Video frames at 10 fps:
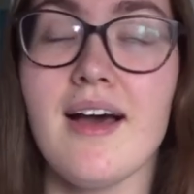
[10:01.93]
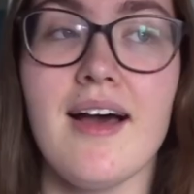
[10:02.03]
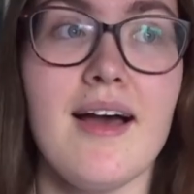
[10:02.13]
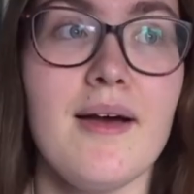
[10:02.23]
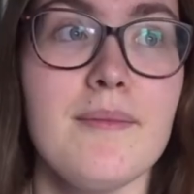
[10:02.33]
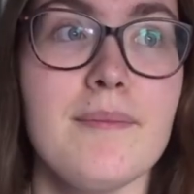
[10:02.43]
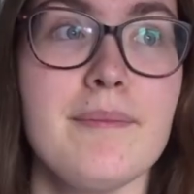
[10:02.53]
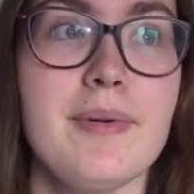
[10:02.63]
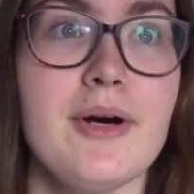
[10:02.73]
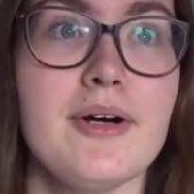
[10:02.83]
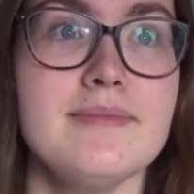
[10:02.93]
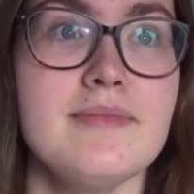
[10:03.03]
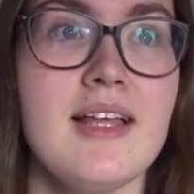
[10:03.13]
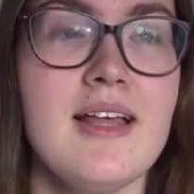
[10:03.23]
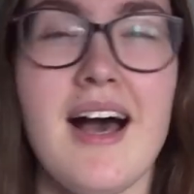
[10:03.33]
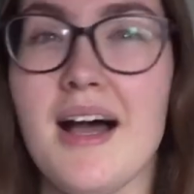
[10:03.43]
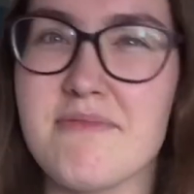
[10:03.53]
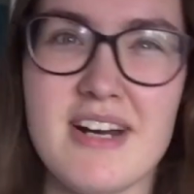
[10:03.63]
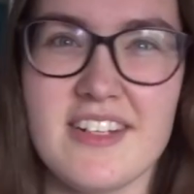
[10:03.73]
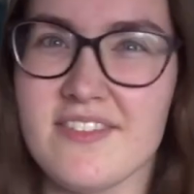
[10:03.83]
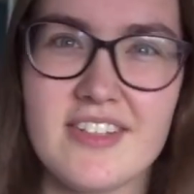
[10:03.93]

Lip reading: but I'm ready for